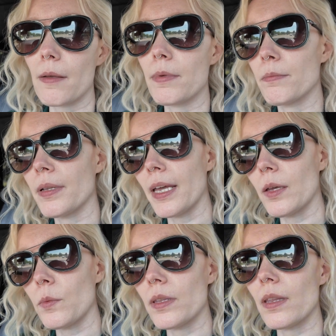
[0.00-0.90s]
I've been
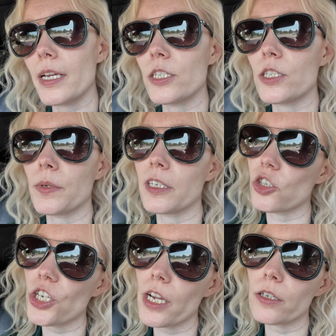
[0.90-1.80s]
playing with like doing
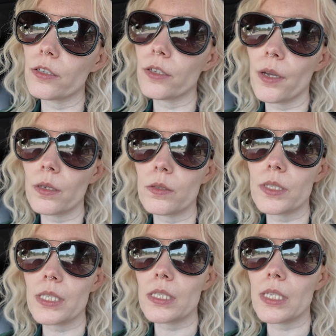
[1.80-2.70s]
checkered
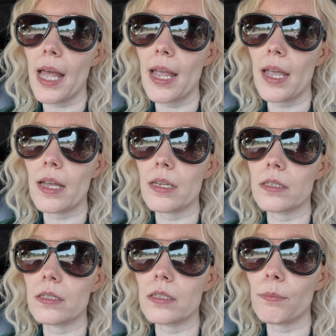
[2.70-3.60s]
ghosts
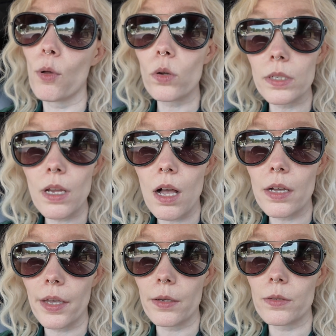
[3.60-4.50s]
and polka
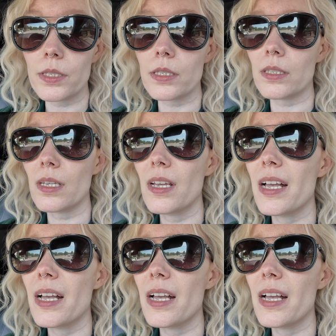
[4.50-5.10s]
dot ghosts,